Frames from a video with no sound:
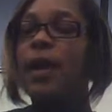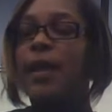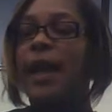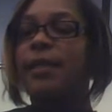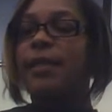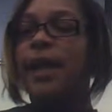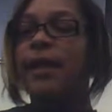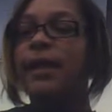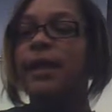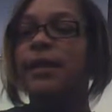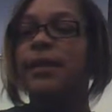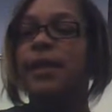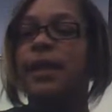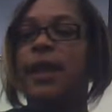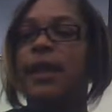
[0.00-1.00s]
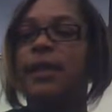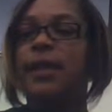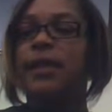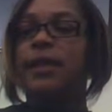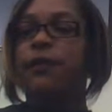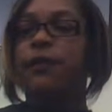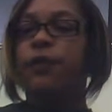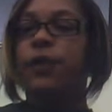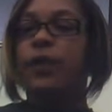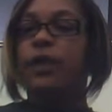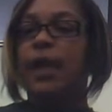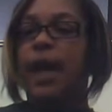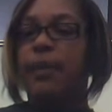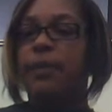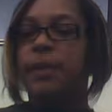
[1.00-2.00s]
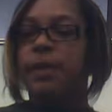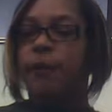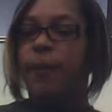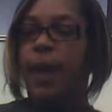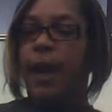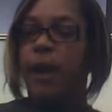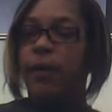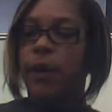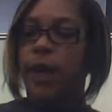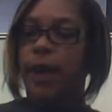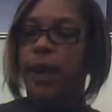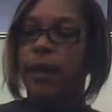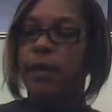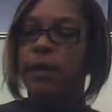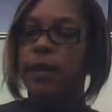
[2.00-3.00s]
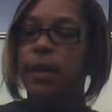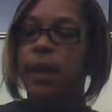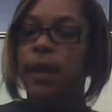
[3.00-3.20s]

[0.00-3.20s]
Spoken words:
that they listed in the different types of pound cakes.